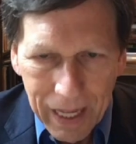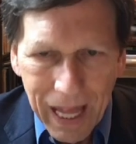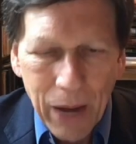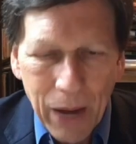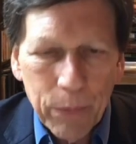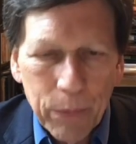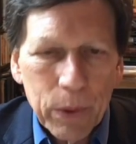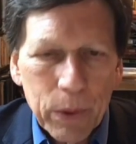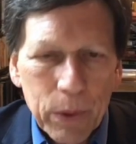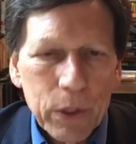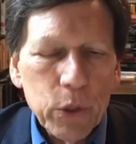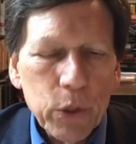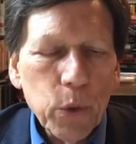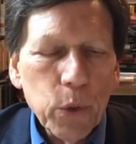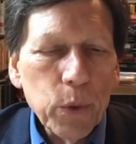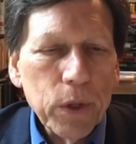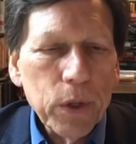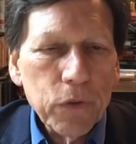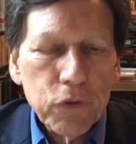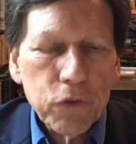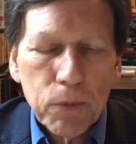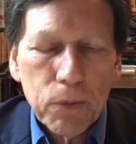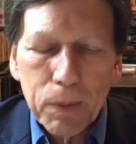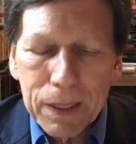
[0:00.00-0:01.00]
And we knew
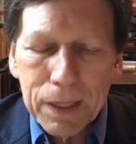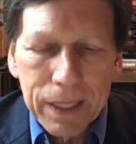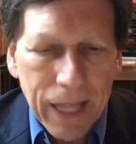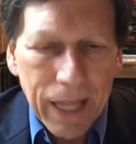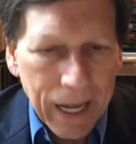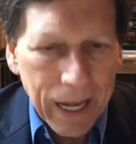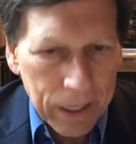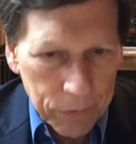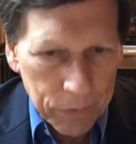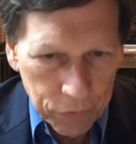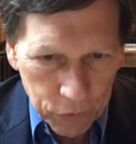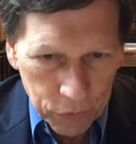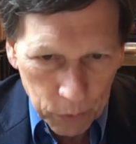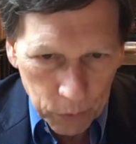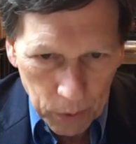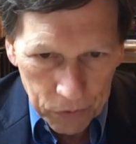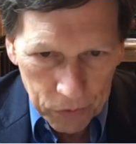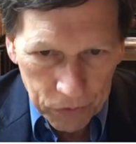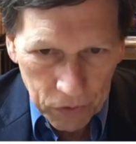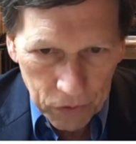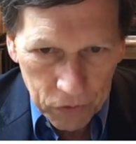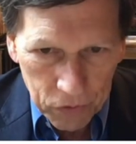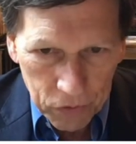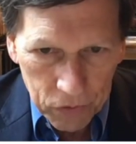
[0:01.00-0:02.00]
this from a lot of
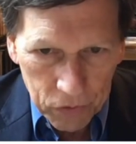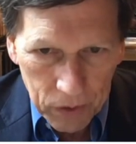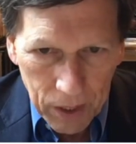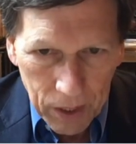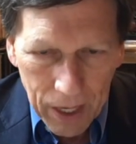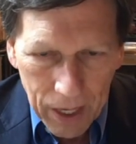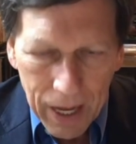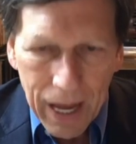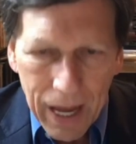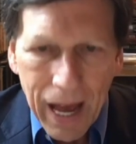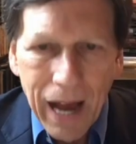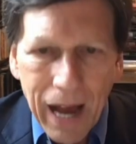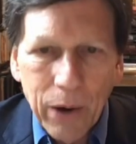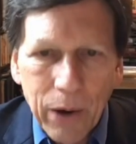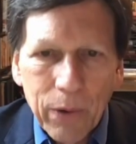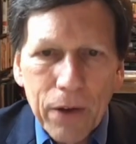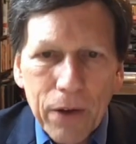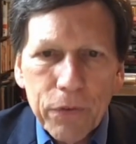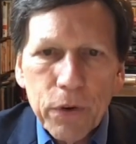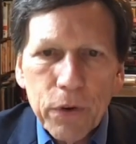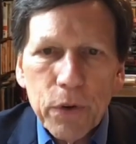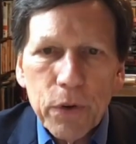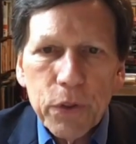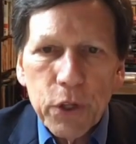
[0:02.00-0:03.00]
sources.
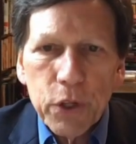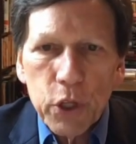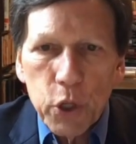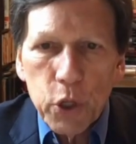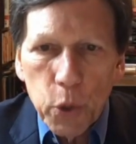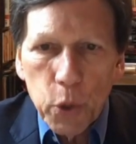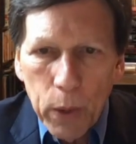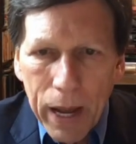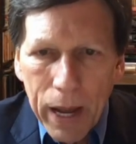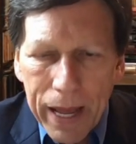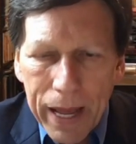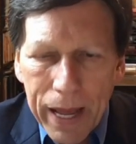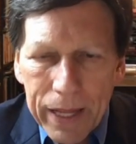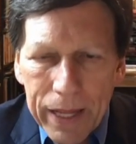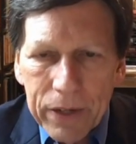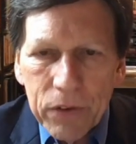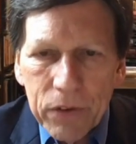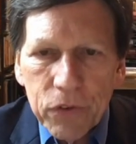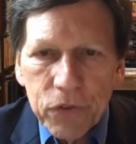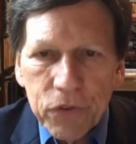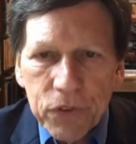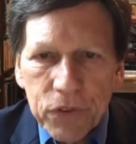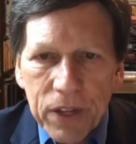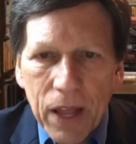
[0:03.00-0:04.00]
However, the UN
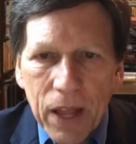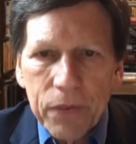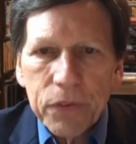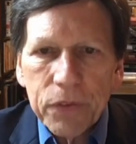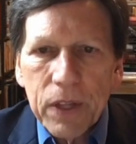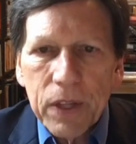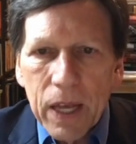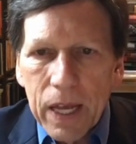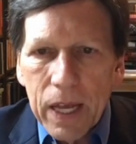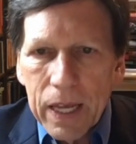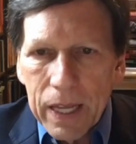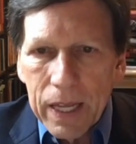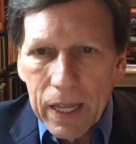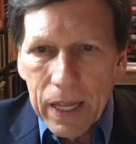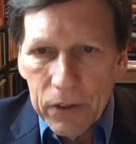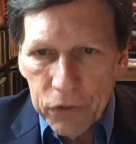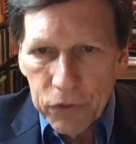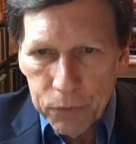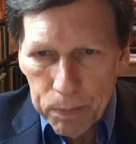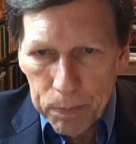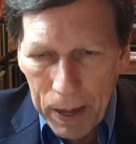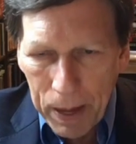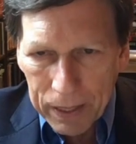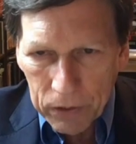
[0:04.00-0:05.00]
sent
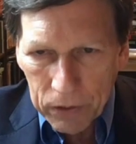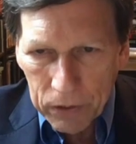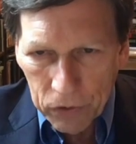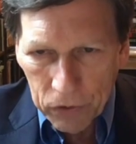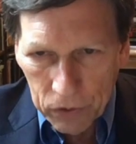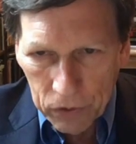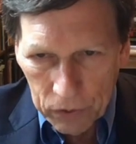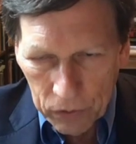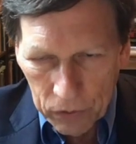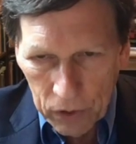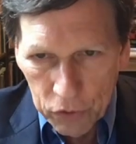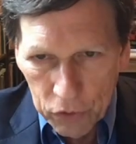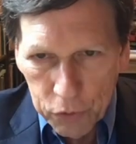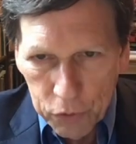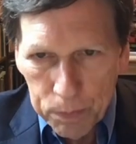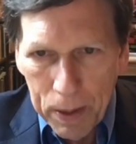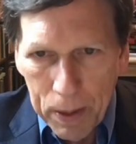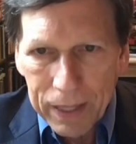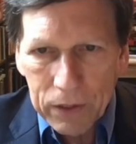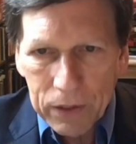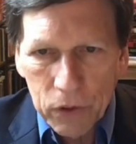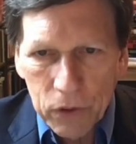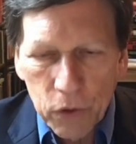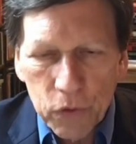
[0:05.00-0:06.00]

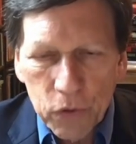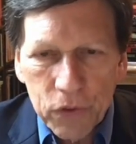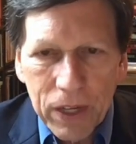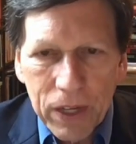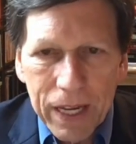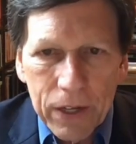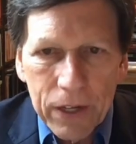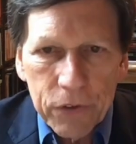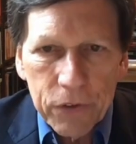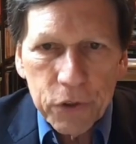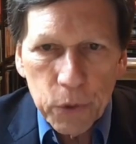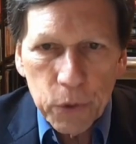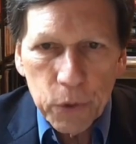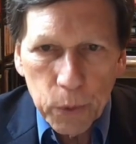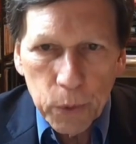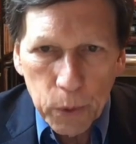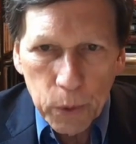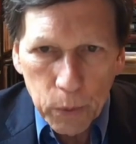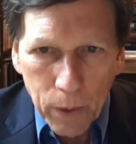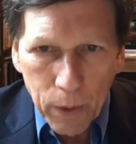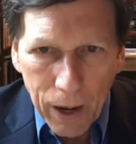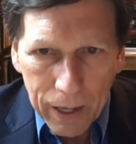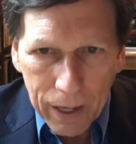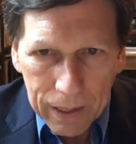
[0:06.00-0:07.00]
inspectors into
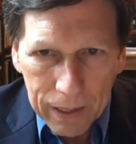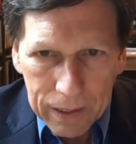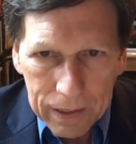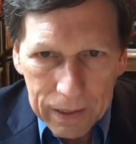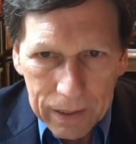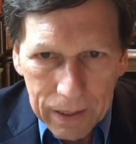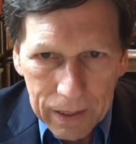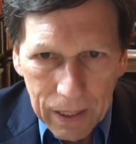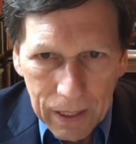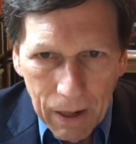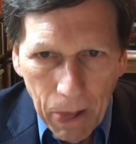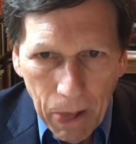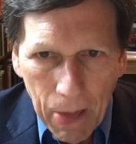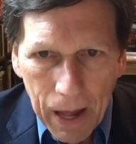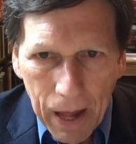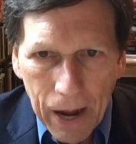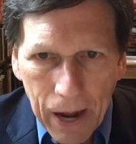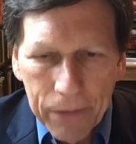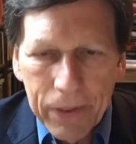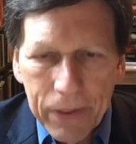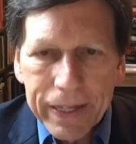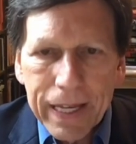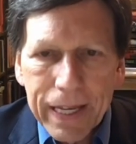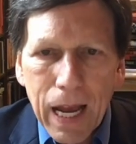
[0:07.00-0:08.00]
Iraq,
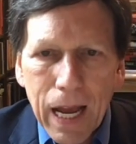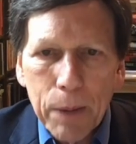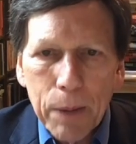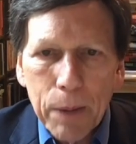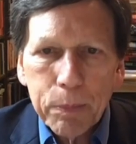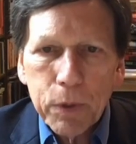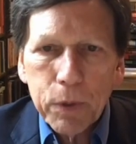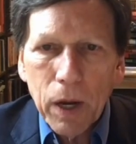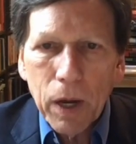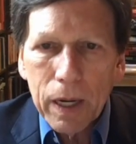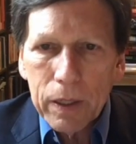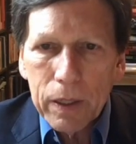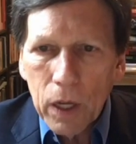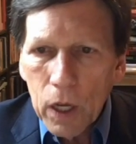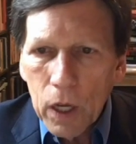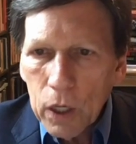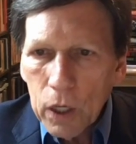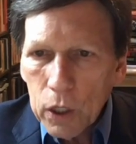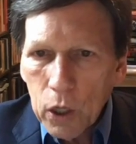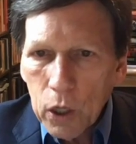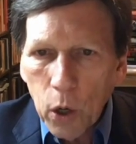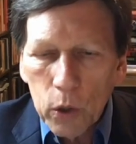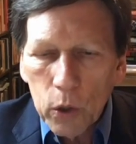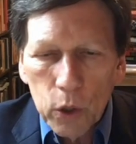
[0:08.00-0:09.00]
and they kept on
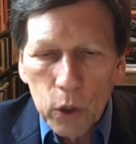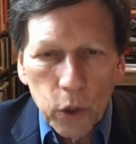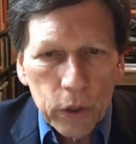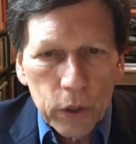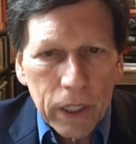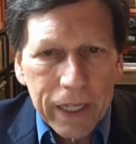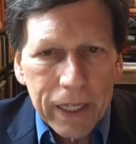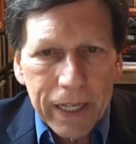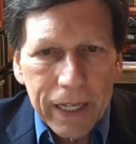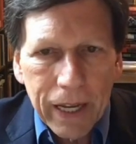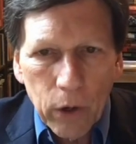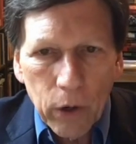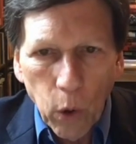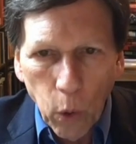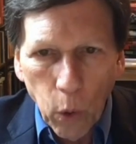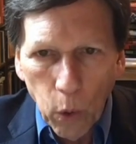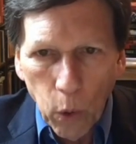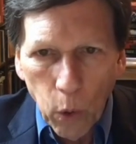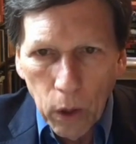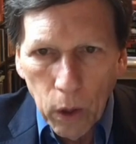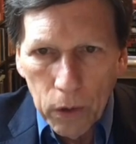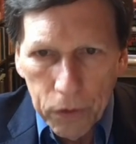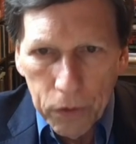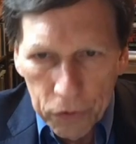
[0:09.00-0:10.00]
looking at
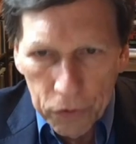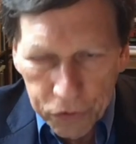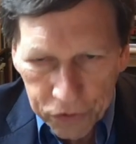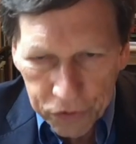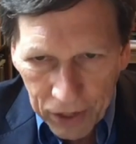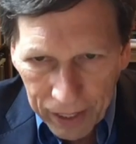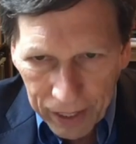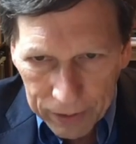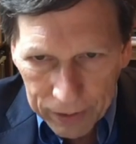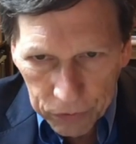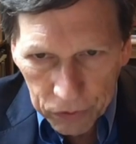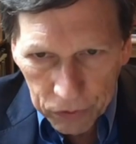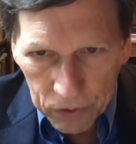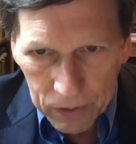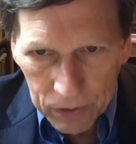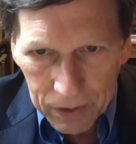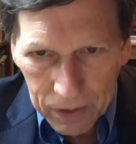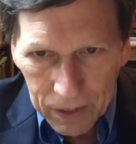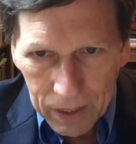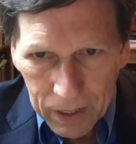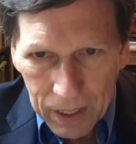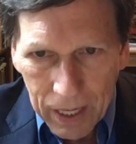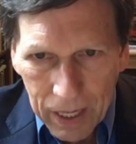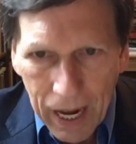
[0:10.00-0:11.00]
all the sites,
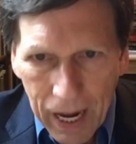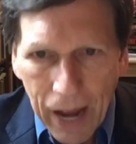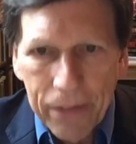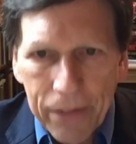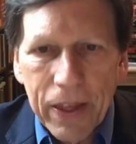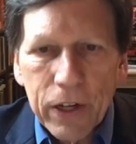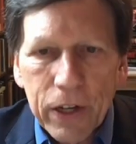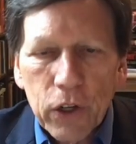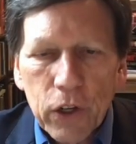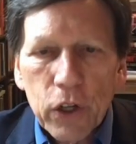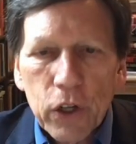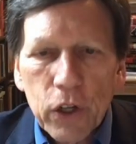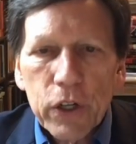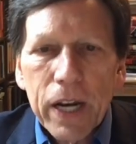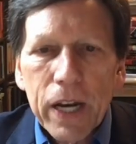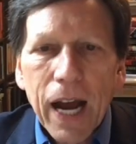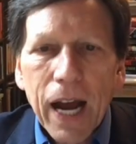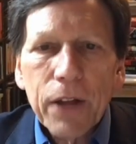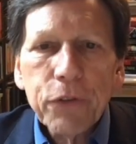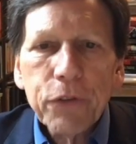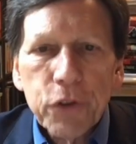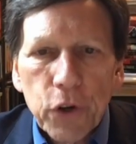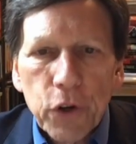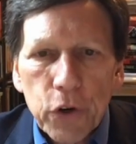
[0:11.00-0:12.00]
and they could
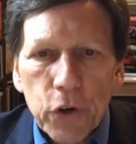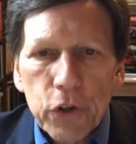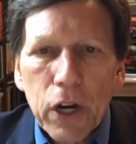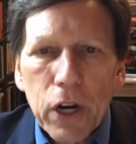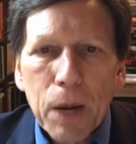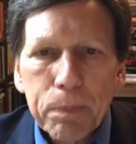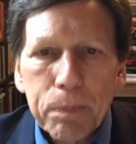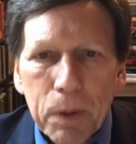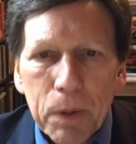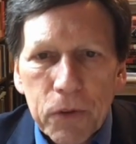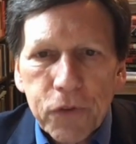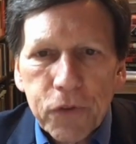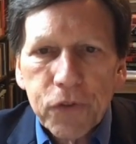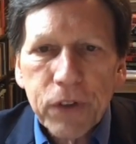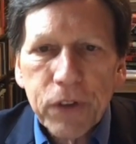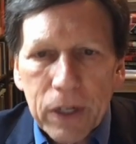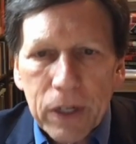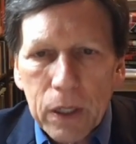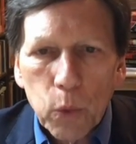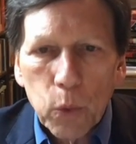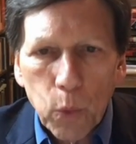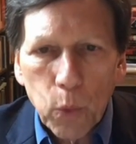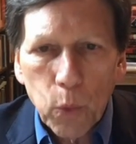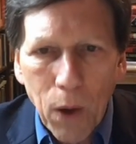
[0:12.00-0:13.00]
not turn up a
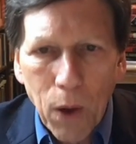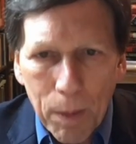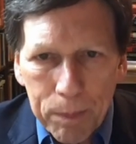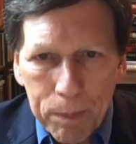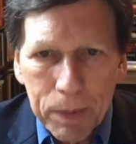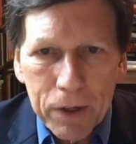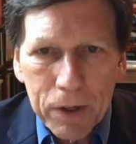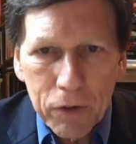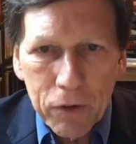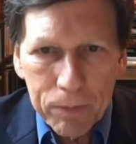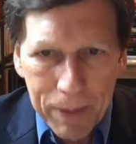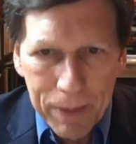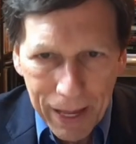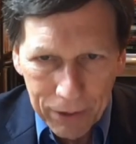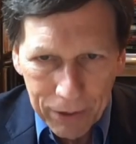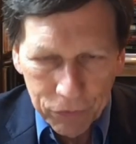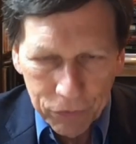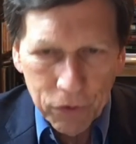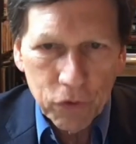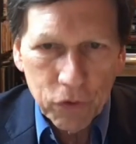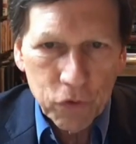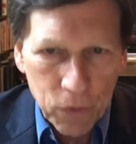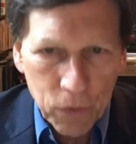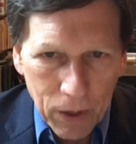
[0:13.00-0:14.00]
single weapon of
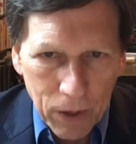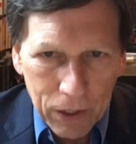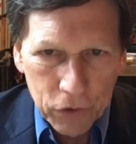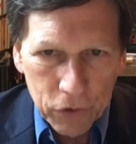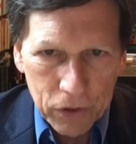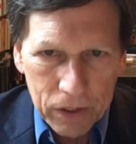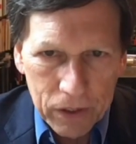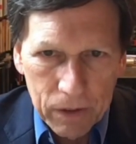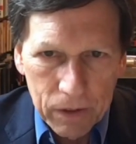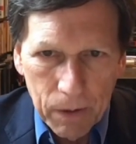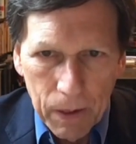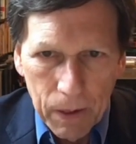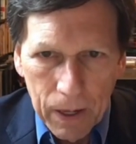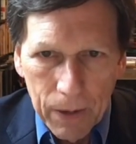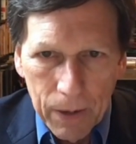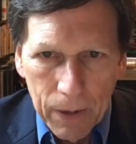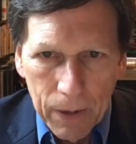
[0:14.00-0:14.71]
mass destruction.